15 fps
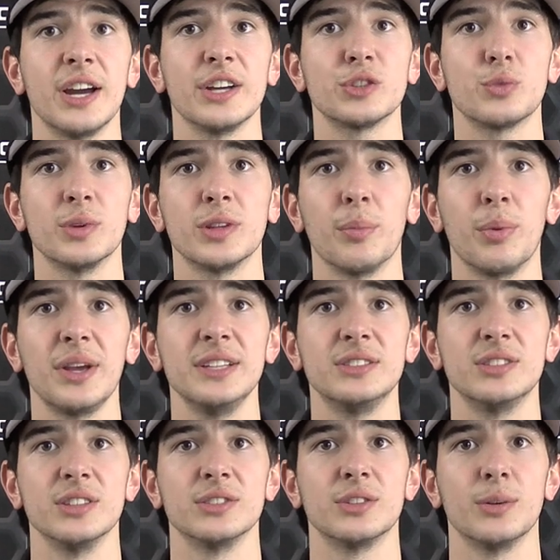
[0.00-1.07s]
as with the plate
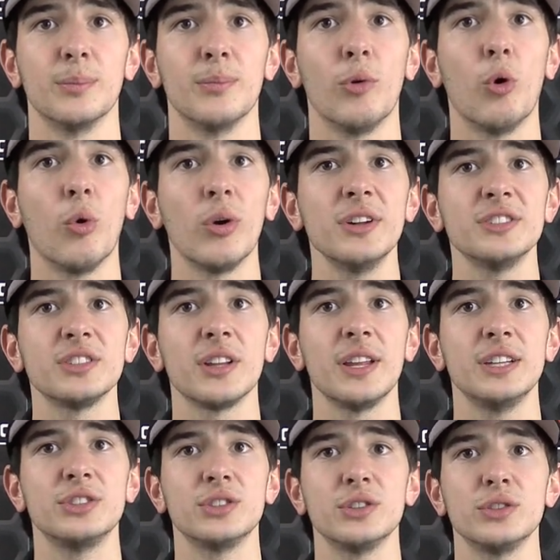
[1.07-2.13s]
system, or
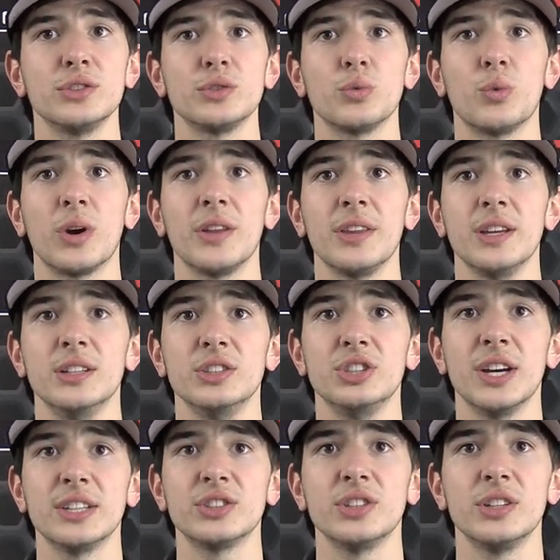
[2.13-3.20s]
installations where the
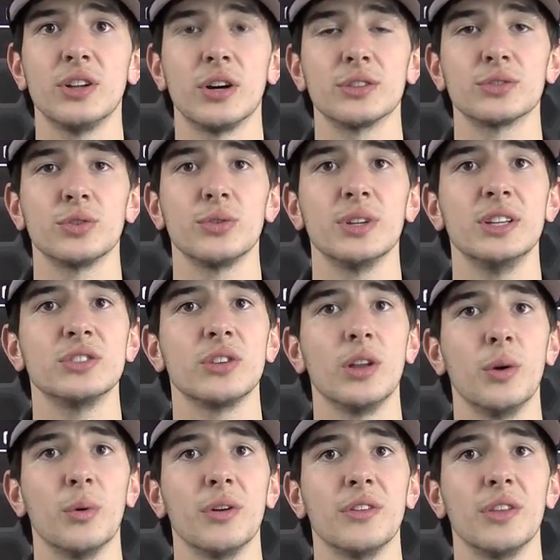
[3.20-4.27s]
injection nozzle is
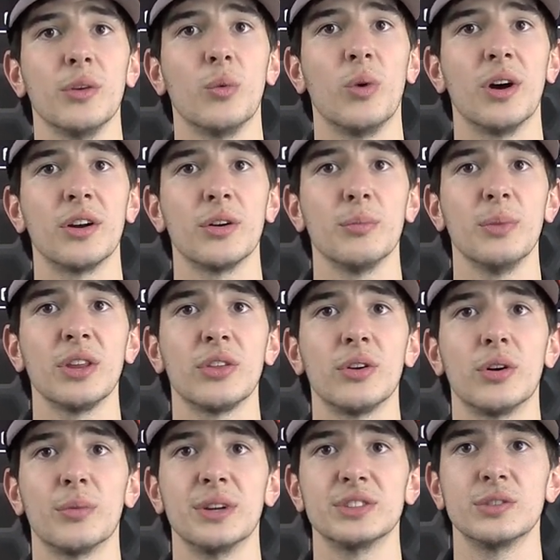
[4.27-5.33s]
lower than the
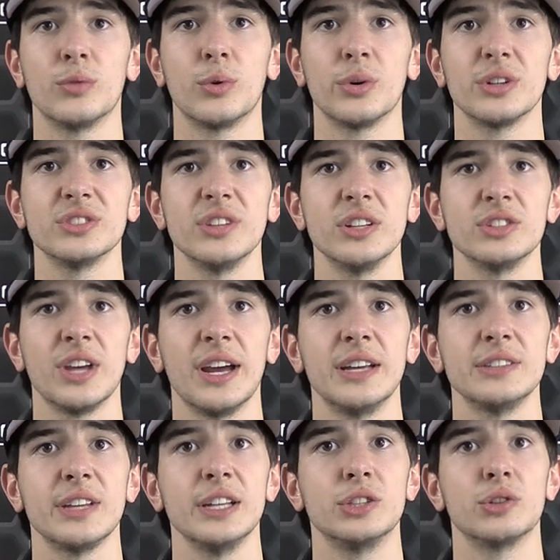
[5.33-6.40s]
water-methanol reservoir, such
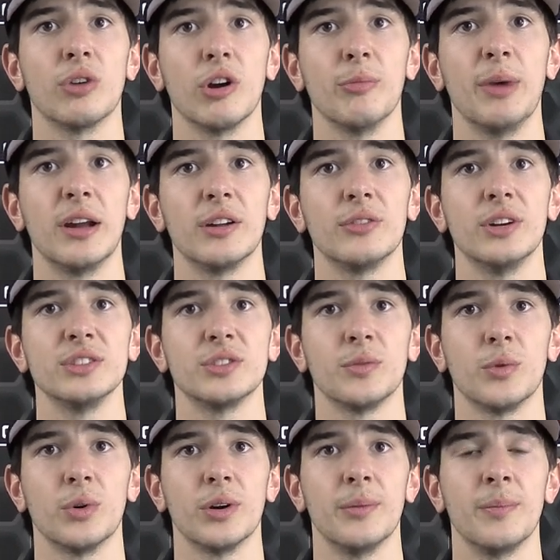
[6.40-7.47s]
as a trunk-mounted
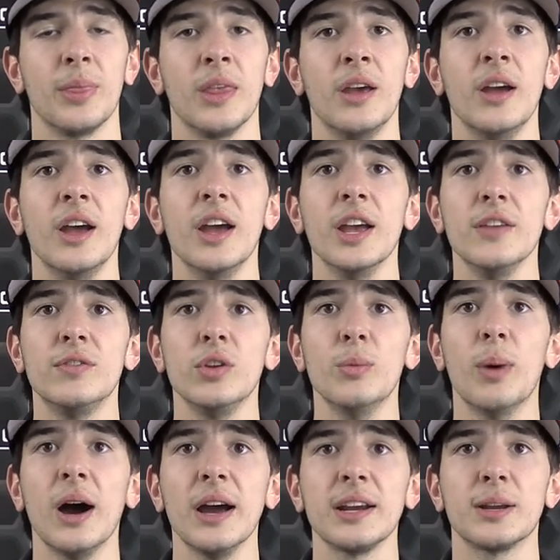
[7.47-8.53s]
reservoir. If you
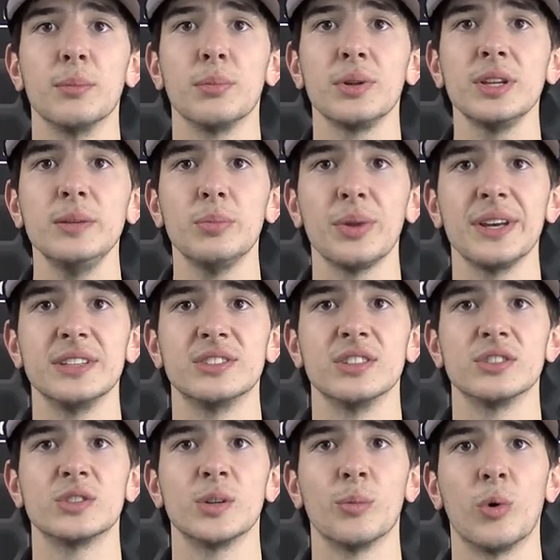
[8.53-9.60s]
buy a complete plate
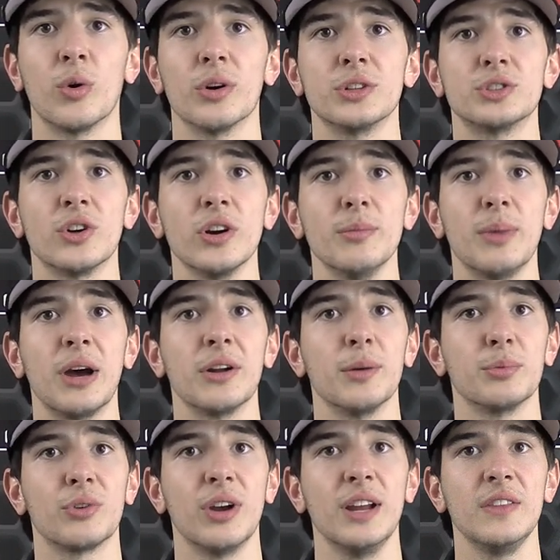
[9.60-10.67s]
system or a trunk mount
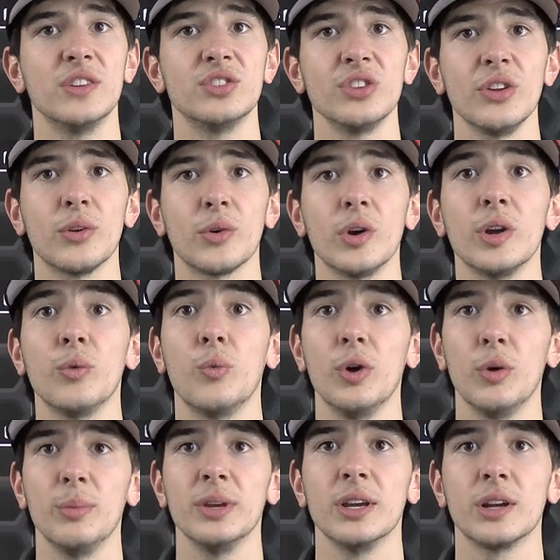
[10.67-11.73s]
upgrade, the solenoid
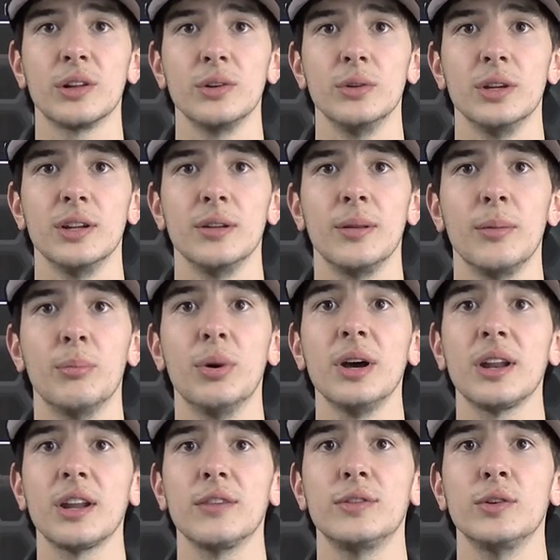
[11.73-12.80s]
will be included.
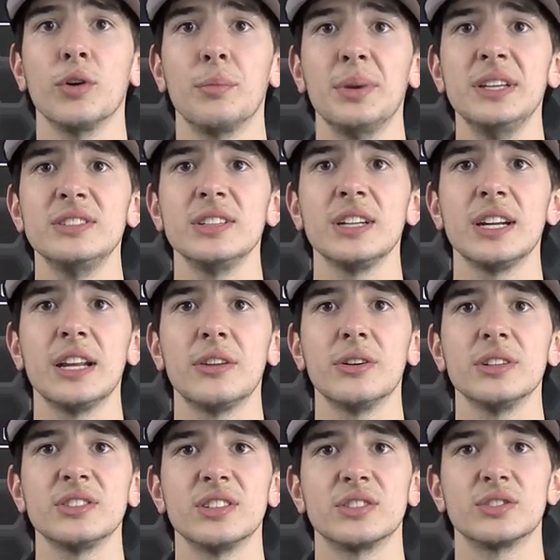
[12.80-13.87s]
But if you are piecing together
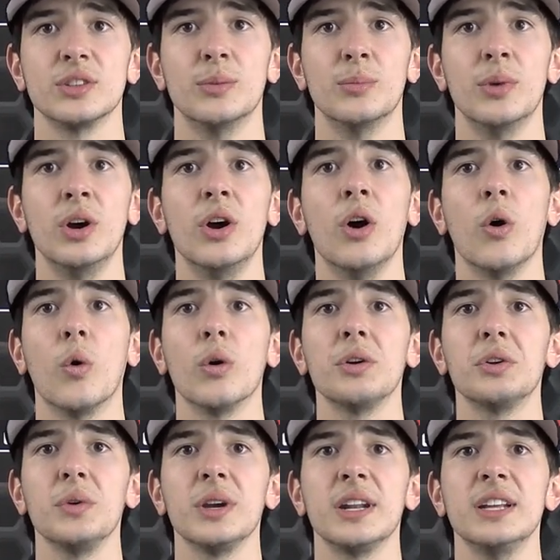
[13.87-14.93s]
a system or
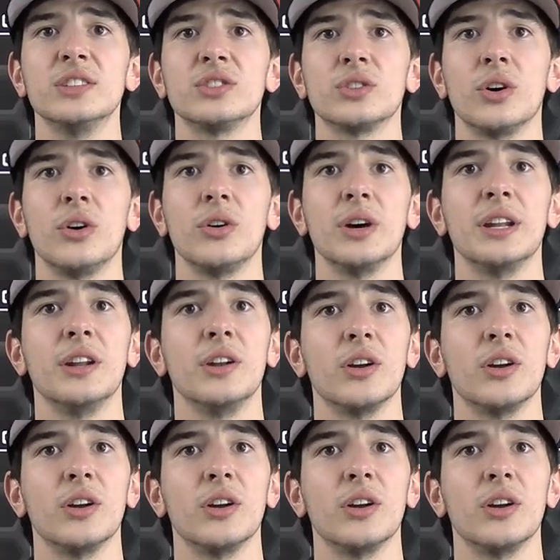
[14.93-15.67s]
doing an install in a